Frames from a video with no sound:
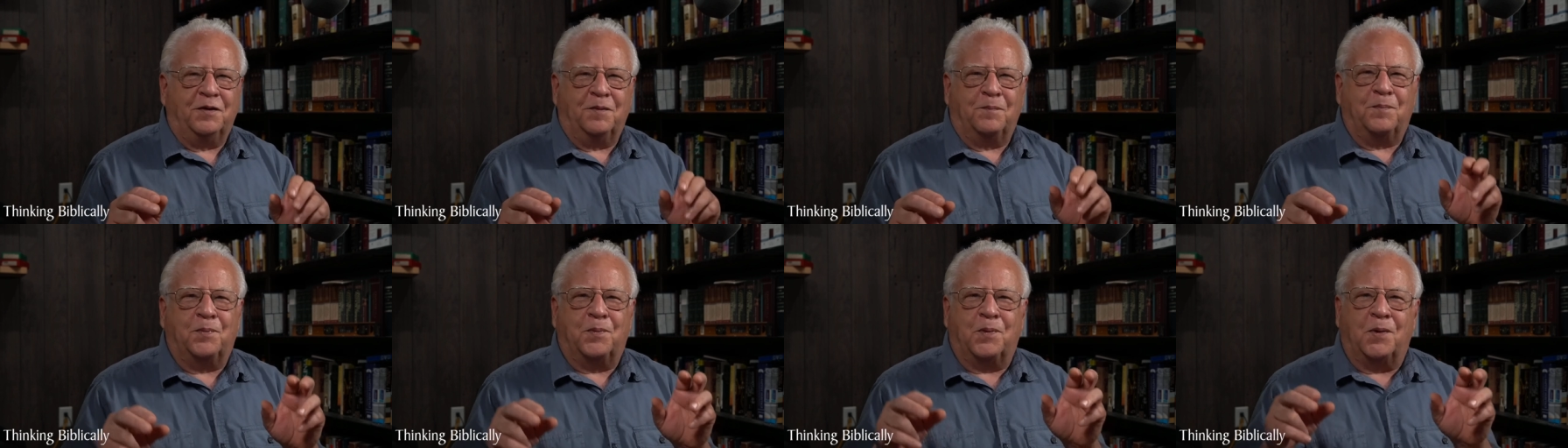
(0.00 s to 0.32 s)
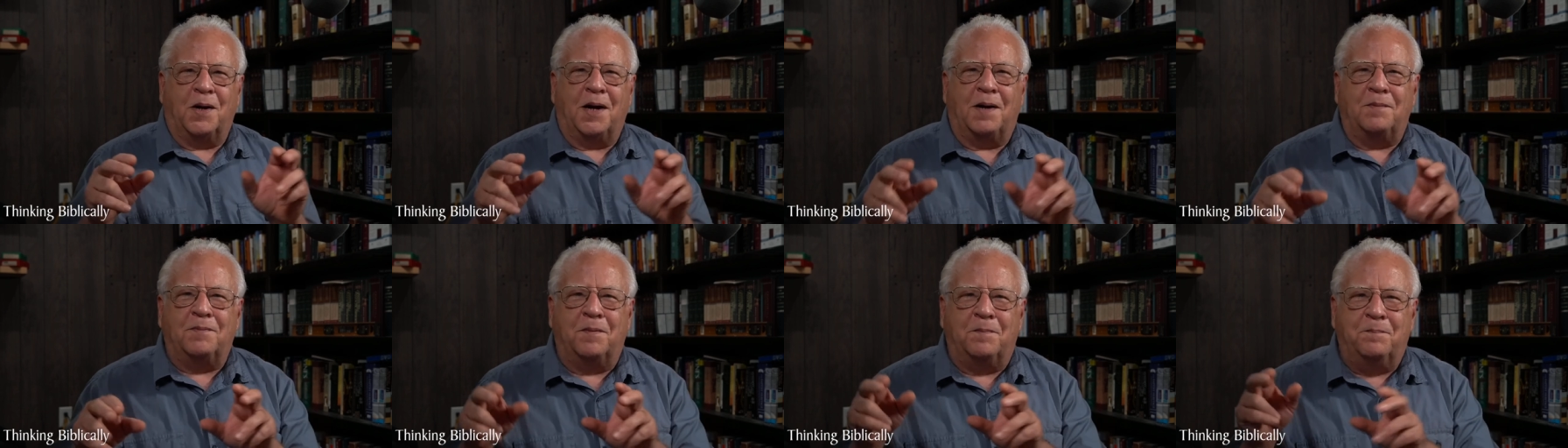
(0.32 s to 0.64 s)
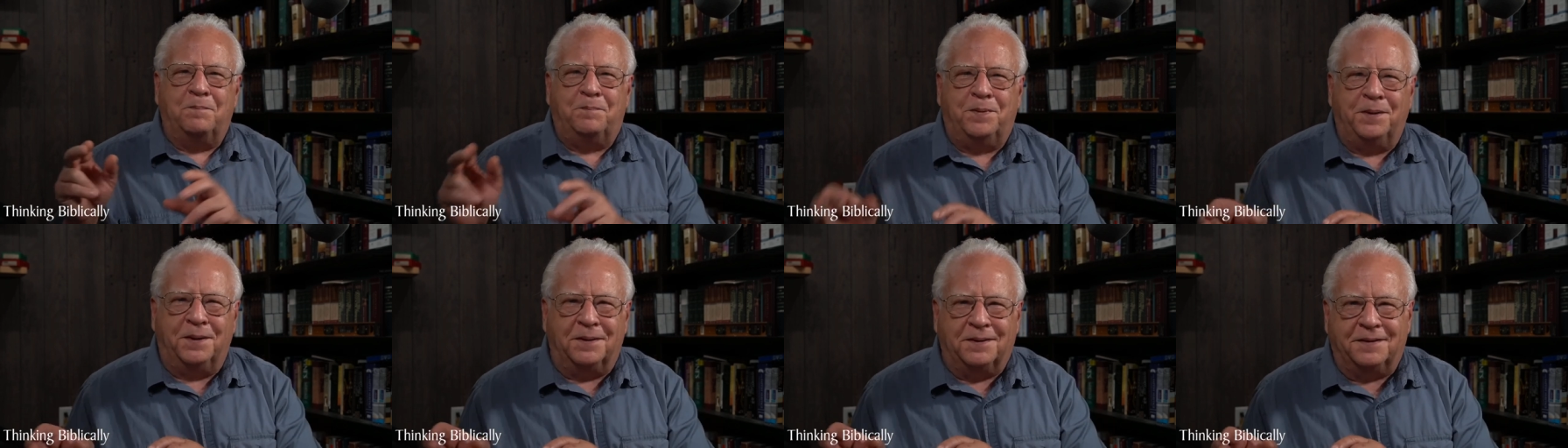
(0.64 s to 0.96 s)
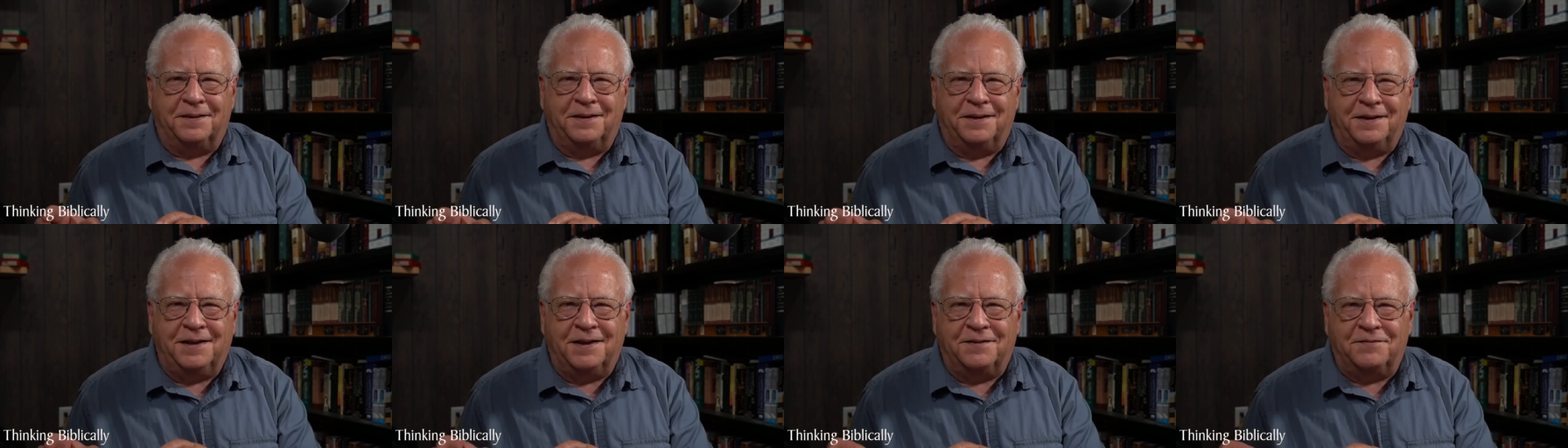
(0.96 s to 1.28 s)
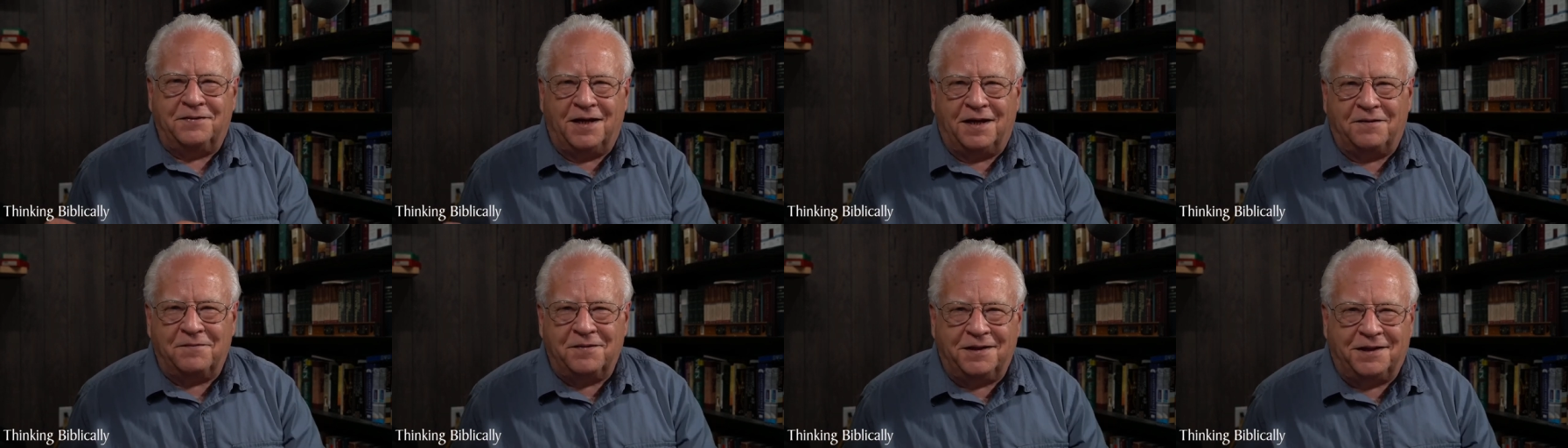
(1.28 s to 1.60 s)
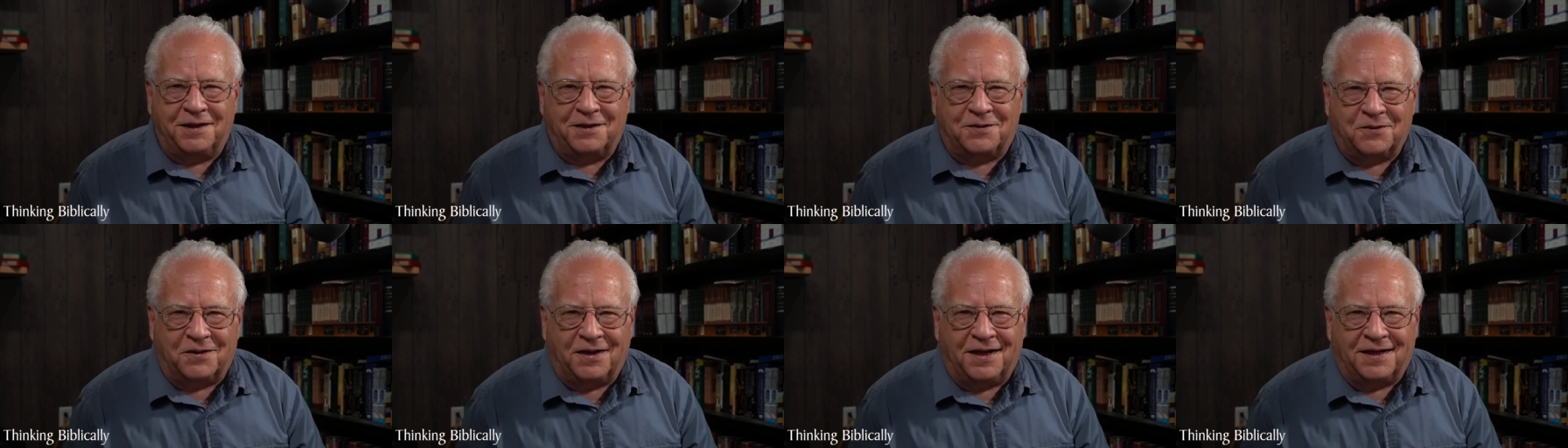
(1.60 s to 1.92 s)
of probability of having
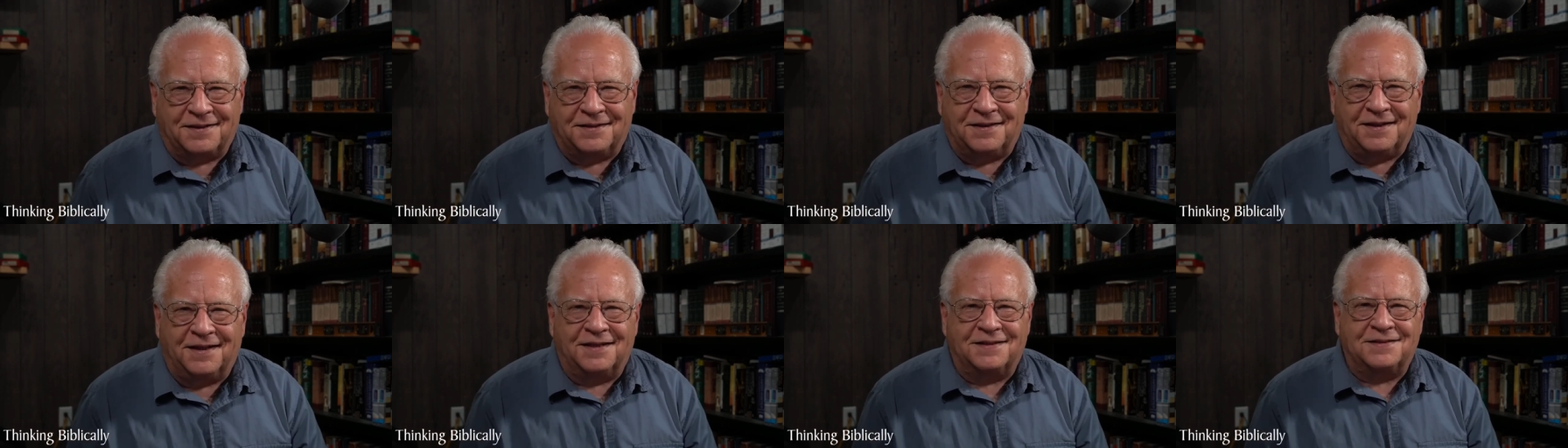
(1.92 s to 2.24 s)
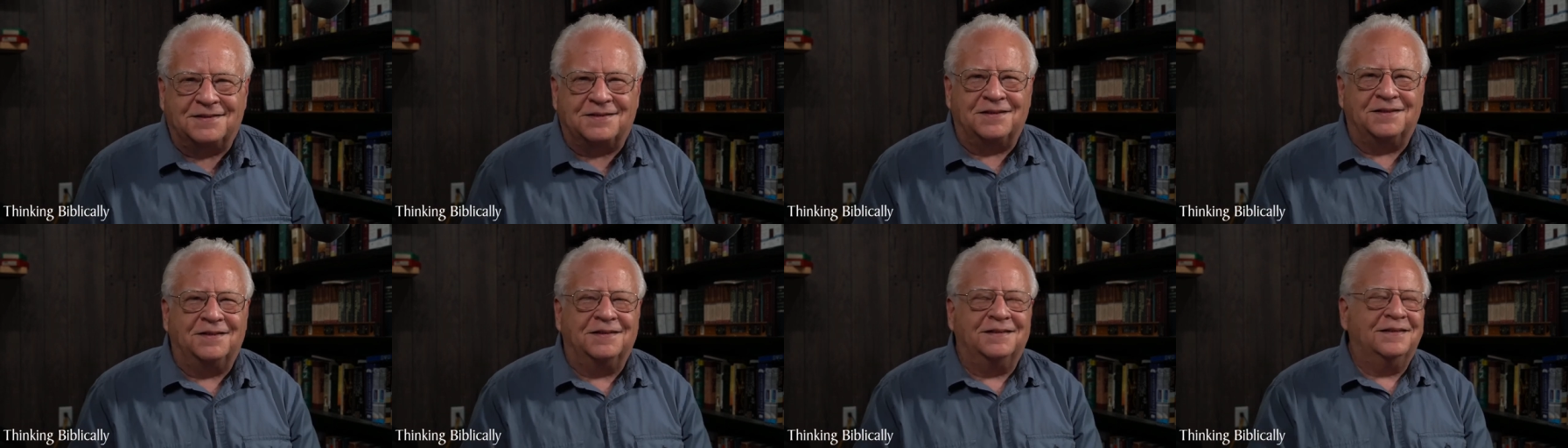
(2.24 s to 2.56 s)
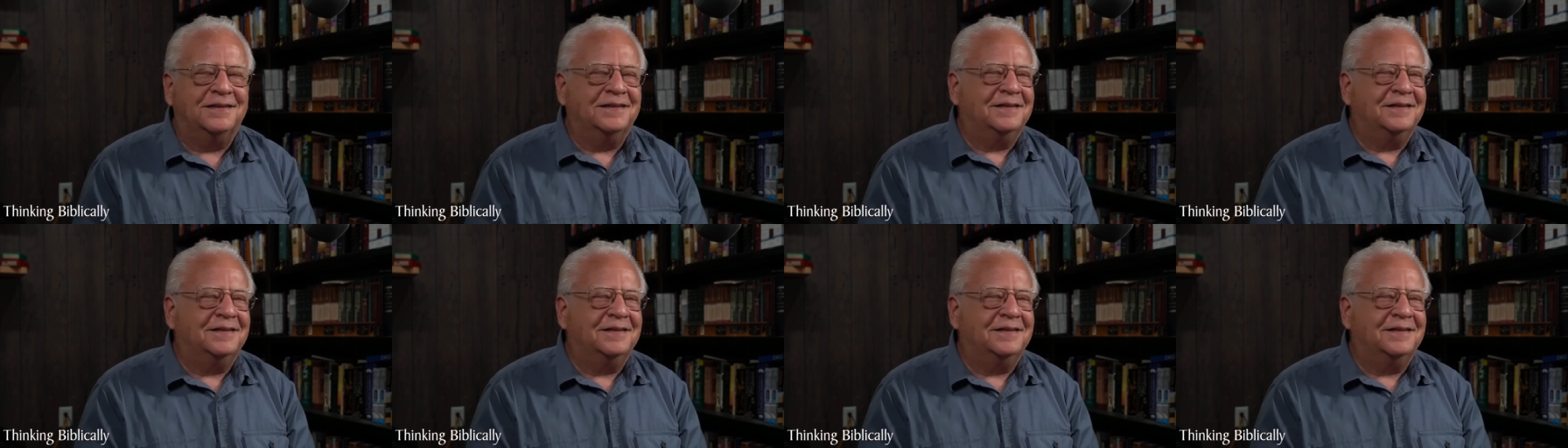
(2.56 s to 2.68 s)
the correct answer.